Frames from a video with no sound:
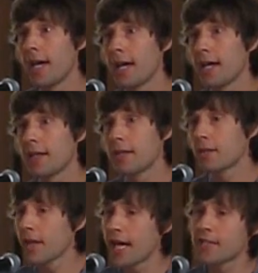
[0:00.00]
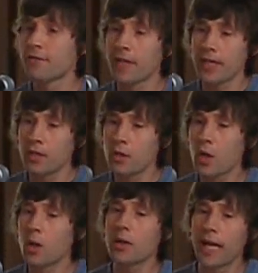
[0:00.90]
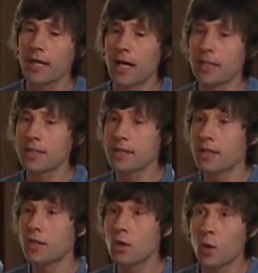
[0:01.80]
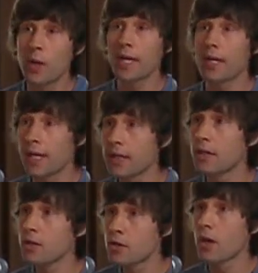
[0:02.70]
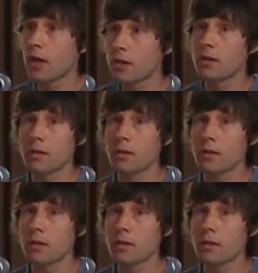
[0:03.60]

and your last fling, you go to that contest and you quit, and then you start